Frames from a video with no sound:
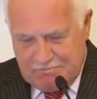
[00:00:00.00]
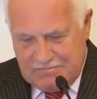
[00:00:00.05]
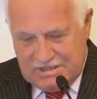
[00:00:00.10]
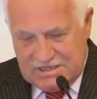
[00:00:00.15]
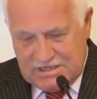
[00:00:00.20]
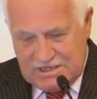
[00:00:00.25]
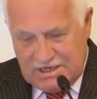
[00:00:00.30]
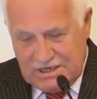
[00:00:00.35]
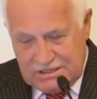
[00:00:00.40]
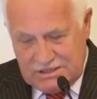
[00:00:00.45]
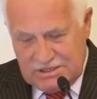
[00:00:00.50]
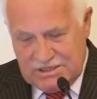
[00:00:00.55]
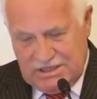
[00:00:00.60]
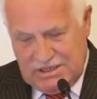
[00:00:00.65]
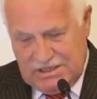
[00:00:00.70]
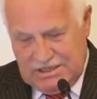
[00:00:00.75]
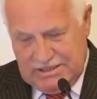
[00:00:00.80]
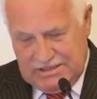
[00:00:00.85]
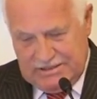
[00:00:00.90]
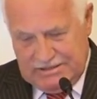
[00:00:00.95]

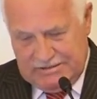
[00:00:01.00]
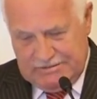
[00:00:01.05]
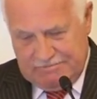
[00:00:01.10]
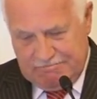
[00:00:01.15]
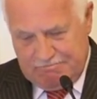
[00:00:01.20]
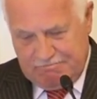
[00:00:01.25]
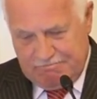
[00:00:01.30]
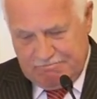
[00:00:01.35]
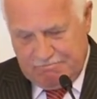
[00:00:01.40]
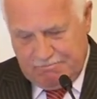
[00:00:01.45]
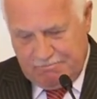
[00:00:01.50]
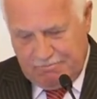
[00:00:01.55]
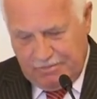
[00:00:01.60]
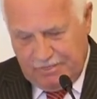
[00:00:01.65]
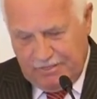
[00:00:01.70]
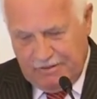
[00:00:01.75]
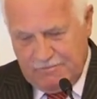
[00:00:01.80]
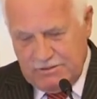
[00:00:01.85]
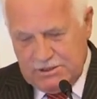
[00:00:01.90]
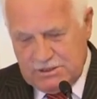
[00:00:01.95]
Changing it,
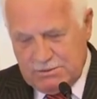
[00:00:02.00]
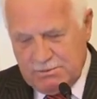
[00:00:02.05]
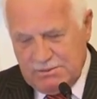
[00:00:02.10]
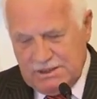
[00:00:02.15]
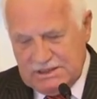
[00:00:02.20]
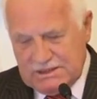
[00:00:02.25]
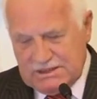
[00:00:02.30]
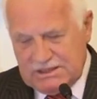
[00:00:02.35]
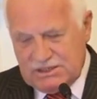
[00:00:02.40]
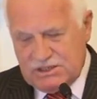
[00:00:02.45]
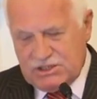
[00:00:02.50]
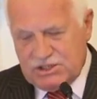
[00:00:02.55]
which means